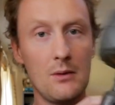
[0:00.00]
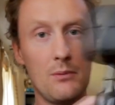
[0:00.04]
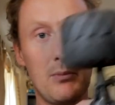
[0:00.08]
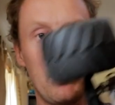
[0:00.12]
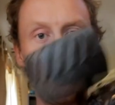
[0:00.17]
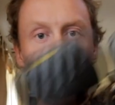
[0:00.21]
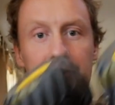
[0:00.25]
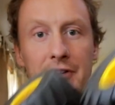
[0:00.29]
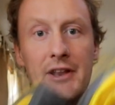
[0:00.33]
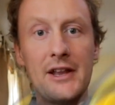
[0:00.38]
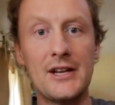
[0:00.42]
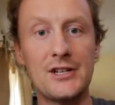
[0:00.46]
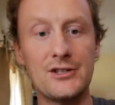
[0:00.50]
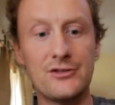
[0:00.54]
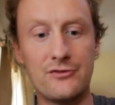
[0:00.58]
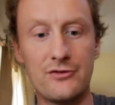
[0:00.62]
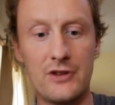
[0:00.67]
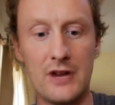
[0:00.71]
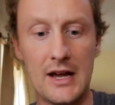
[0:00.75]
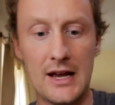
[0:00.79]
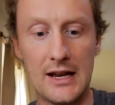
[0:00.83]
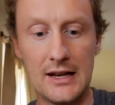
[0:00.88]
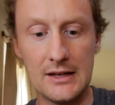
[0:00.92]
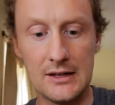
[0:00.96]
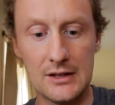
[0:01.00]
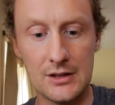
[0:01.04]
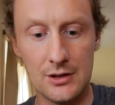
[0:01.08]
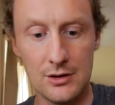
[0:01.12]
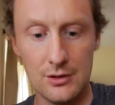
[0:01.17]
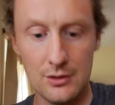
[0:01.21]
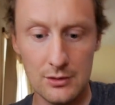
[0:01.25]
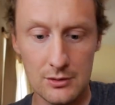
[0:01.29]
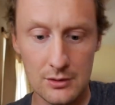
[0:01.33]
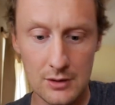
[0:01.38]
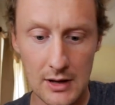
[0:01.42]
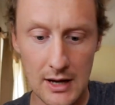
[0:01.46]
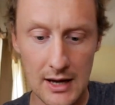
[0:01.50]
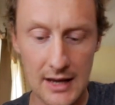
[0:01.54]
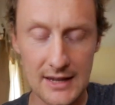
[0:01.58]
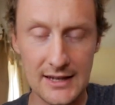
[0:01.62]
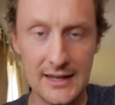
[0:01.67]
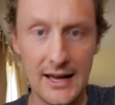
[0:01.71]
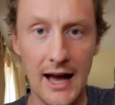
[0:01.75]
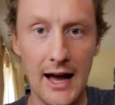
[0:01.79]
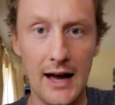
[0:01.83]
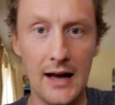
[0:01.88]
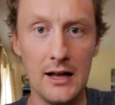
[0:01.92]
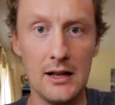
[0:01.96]
My Finnish friend
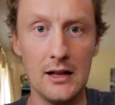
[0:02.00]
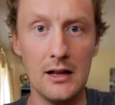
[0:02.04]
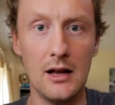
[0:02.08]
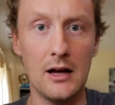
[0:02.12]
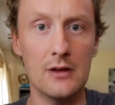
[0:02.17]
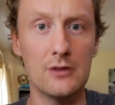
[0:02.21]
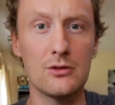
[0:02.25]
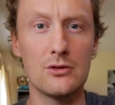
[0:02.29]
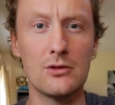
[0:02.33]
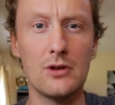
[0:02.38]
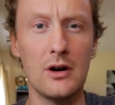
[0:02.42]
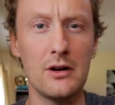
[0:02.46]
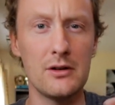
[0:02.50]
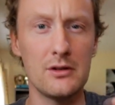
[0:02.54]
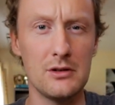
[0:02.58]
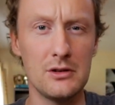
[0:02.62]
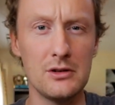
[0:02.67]
Cal, I don't know how,